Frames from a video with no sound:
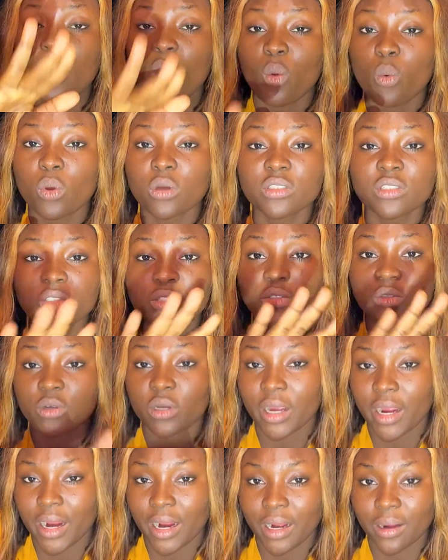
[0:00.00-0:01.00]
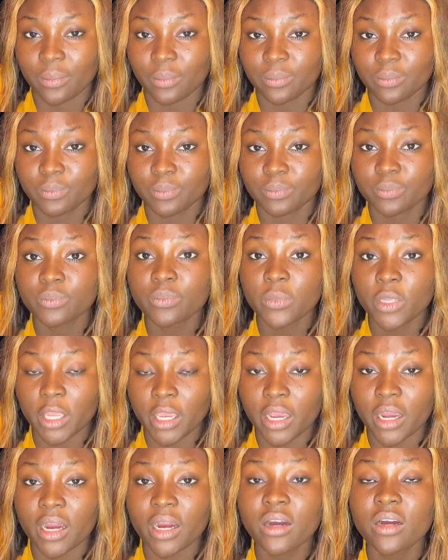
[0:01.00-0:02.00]
once you come,
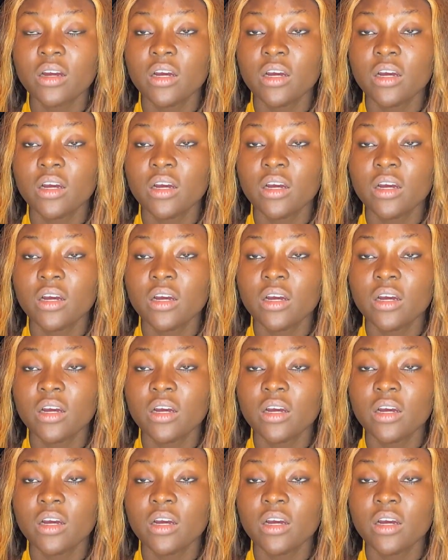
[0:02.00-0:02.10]
yeah,